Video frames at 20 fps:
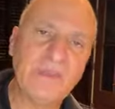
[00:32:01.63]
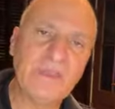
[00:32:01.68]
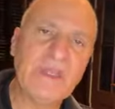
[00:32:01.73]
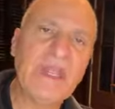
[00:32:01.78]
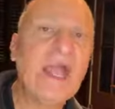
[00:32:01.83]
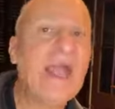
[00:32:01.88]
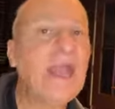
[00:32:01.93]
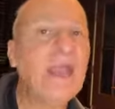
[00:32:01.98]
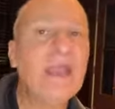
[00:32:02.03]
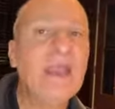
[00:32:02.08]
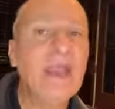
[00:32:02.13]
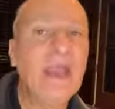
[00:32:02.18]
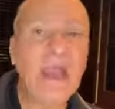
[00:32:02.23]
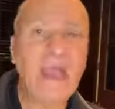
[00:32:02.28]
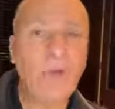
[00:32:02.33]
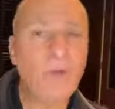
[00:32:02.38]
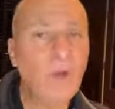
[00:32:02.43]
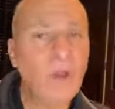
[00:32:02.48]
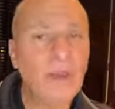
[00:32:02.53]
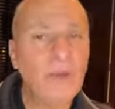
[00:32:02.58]
But yeah,
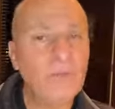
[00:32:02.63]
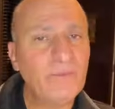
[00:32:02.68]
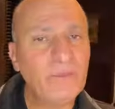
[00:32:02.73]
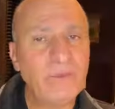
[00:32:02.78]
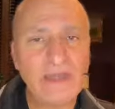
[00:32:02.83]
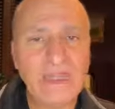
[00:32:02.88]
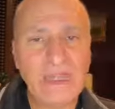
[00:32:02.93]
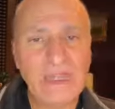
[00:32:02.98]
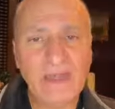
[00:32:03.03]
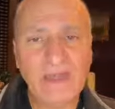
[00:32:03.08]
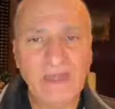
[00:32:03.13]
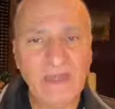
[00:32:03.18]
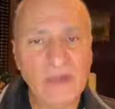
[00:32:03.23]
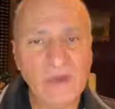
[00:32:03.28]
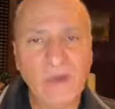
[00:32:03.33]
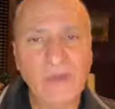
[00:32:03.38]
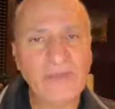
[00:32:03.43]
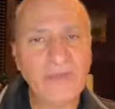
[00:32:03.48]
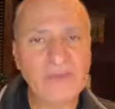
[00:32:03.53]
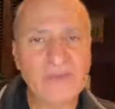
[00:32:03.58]
I want to get it in
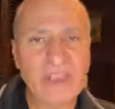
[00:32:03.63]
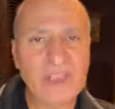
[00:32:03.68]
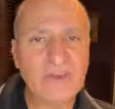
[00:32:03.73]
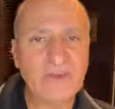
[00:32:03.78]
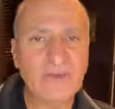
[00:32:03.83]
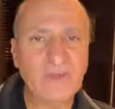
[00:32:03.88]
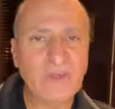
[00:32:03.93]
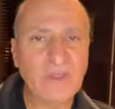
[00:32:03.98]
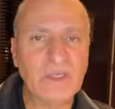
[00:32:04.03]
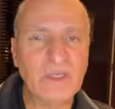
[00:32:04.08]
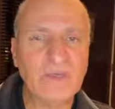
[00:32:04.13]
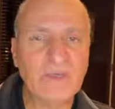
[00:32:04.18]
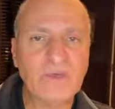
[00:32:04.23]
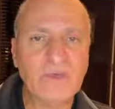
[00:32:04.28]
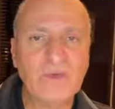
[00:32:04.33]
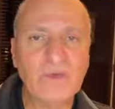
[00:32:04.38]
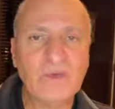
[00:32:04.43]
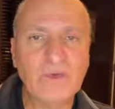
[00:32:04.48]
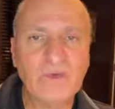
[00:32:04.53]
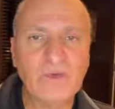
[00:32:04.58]
all the states so we
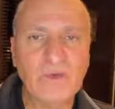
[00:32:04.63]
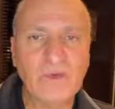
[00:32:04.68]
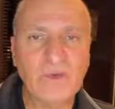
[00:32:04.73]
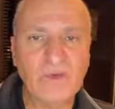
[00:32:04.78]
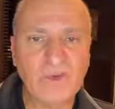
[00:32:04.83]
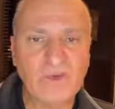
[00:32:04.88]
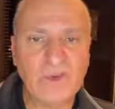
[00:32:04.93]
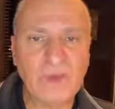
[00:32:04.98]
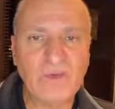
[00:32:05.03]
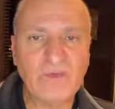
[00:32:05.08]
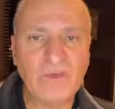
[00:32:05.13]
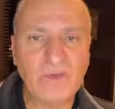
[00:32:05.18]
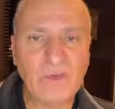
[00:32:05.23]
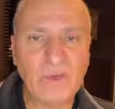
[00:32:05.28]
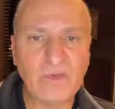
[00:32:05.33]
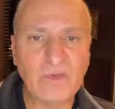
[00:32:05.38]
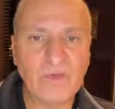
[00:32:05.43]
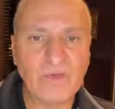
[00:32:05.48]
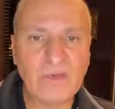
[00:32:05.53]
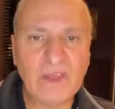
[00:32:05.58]
can sort of do stuff in
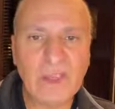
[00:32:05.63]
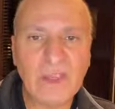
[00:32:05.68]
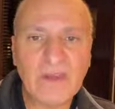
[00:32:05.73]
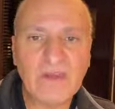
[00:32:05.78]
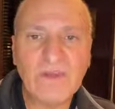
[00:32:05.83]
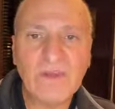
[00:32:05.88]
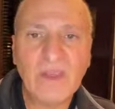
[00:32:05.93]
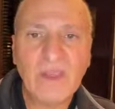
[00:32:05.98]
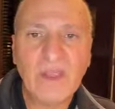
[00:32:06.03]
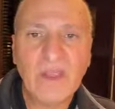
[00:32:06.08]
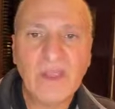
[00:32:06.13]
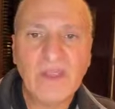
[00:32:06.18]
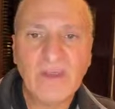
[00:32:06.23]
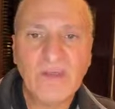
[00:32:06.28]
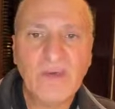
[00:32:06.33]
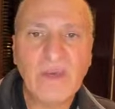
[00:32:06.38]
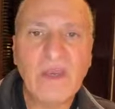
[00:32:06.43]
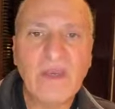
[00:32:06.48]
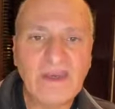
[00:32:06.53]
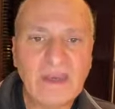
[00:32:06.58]
all the states.
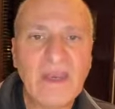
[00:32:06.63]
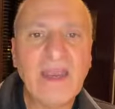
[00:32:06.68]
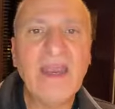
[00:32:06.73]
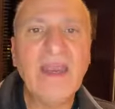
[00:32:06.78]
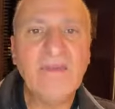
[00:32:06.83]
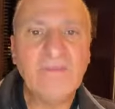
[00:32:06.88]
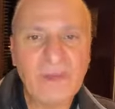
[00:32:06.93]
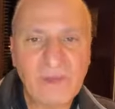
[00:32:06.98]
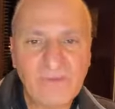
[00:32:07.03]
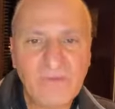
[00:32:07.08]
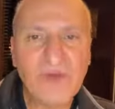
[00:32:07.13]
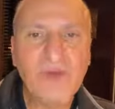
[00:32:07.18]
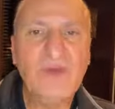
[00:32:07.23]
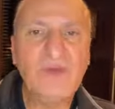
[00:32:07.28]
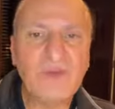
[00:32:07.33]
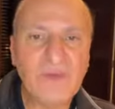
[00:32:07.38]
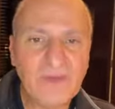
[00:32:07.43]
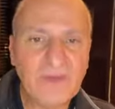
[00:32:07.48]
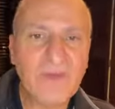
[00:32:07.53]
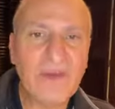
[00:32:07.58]
Yeah, I've
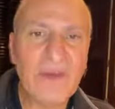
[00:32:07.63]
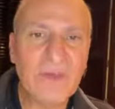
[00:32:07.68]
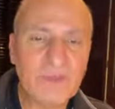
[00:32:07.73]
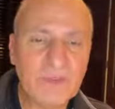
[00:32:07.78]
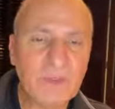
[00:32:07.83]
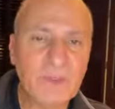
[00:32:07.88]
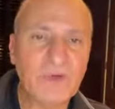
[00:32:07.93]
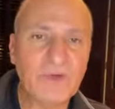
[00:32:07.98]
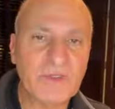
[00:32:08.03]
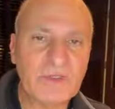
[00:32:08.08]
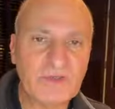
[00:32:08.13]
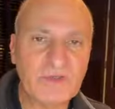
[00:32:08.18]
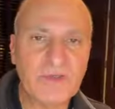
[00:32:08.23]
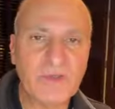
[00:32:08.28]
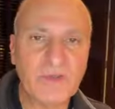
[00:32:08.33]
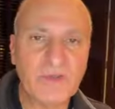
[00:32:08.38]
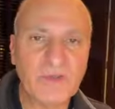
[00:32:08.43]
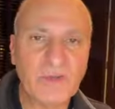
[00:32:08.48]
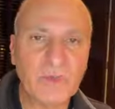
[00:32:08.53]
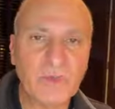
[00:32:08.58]
heard the New Hampshire board's
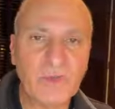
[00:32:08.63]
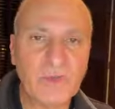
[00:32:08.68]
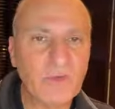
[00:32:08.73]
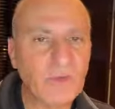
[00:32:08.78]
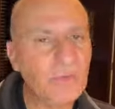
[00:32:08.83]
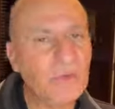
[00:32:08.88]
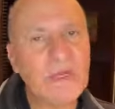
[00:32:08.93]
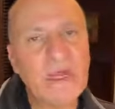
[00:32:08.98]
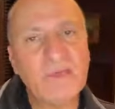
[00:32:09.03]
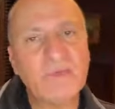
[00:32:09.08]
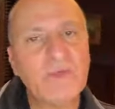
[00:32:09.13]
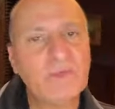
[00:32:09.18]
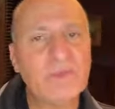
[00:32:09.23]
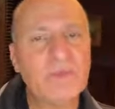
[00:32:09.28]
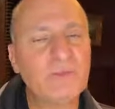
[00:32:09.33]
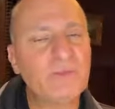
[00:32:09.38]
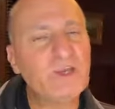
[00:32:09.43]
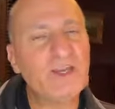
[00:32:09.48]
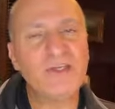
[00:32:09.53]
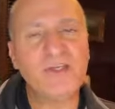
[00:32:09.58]
difficult to work with, but I'm
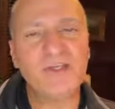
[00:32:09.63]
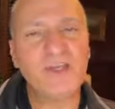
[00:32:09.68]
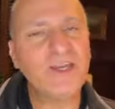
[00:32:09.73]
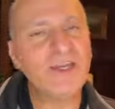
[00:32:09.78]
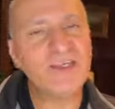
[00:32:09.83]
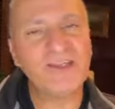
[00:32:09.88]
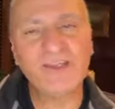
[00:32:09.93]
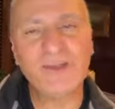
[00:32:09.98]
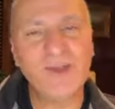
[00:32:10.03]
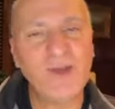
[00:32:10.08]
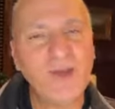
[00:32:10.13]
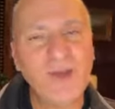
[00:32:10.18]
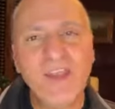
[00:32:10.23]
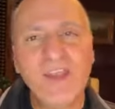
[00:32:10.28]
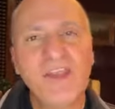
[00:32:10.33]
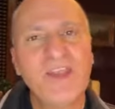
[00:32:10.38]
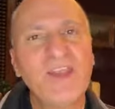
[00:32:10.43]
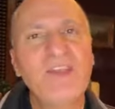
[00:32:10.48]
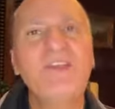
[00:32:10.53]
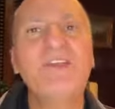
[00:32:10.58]
such a bright, shining star.
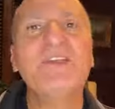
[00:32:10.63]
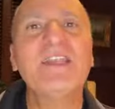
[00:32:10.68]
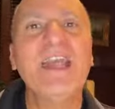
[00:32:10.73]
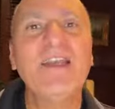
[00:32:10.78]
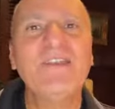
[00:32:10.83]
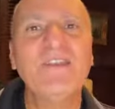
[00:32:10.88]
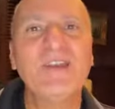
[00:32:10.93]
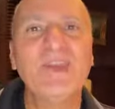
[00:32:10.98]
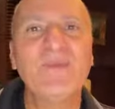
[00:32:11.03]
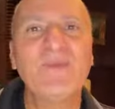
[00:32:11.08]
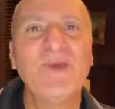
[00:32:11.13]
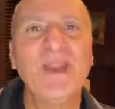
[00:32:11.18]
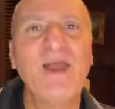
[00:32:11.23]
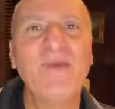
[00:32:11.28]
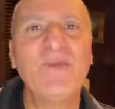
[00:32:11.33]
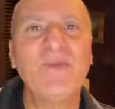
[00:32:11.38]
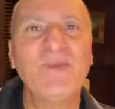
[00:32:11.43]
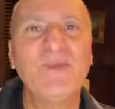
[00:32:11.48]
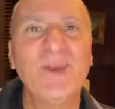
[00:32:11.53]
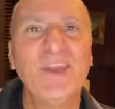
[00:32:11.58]
They shouldn't have any
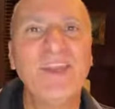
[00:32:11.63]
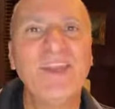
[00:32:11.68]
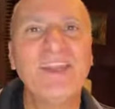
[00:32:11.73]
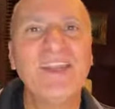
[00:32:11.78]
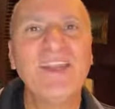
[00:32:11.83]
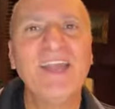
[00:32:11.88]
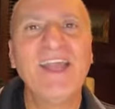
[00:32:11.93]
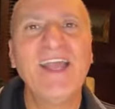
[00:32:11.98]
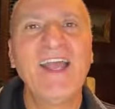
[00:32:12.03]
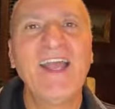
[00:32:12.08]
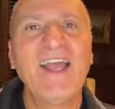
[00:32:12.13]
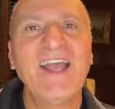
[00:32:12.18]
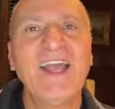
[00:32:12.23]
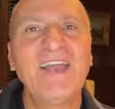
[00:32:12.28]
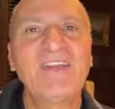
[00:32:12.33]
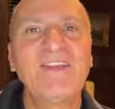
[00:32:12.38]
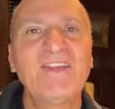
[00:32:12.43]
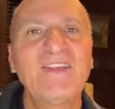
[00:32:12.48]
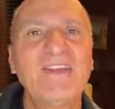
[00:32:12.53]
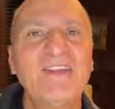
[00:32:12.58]
problem, right?
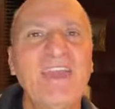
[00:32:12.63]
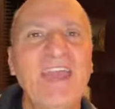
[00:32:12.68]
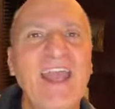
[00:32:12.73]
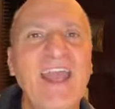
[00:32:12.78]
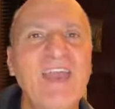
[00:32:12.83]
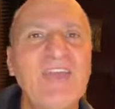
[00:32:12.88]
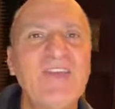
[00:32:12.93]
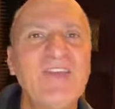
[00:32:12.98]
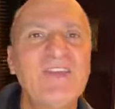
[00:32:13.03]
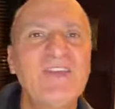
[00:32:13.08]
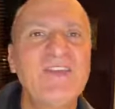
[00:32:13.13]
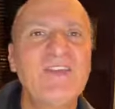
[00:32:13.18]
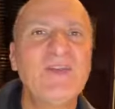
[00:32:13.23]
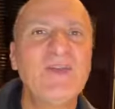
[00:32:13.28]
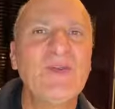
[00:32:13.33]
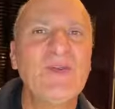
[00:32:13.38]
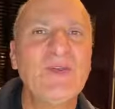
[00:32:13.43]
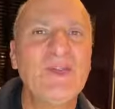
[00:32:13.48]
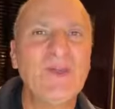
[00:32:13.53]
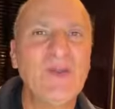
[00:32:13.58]
Kathy
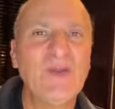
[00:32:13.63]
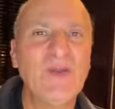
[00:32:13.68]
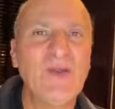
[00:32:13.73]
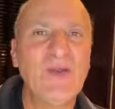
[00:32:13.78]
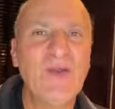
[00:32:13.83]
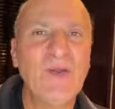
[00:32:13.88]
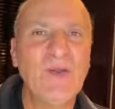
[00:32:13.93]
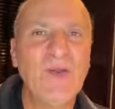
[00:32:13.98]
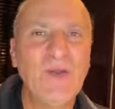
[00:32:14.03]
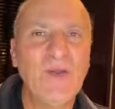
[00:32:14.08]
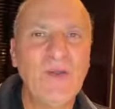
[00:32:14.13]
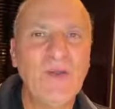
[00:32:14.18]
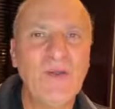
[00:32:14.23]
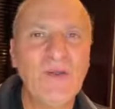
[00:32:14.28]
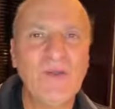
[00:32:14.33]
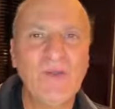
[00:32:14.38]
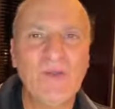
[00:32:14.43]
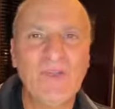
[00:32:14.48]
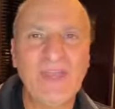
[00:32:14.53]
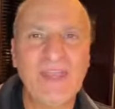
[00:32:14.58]
Syrio, how are
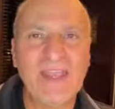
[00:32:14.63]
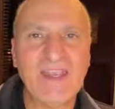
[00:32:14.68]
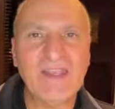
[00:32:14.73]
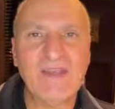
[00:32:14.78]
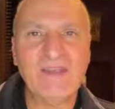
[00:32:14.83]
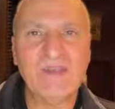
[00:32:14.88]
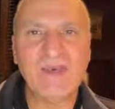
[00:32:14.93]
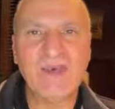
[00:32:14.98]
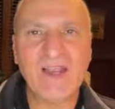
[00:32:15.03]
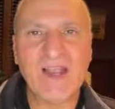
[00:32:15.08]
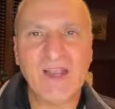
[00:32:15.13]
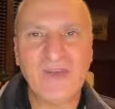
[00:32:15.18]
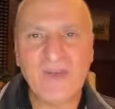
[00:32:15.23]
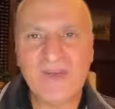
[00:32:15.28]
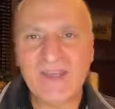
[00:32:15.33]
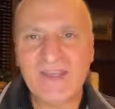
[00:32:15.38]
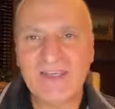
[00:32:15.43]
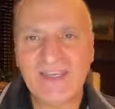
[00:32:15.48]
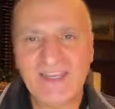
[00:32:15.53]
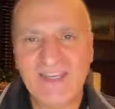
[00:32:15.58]
you? Thank you for
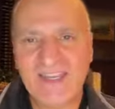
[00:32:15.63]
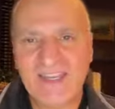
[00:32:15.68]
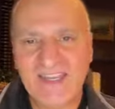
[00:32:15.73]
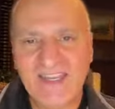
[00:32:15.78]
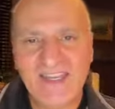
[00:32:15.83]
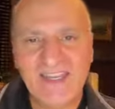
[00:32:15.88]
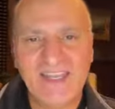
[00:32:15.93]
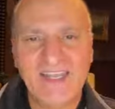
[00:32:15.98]
commenting.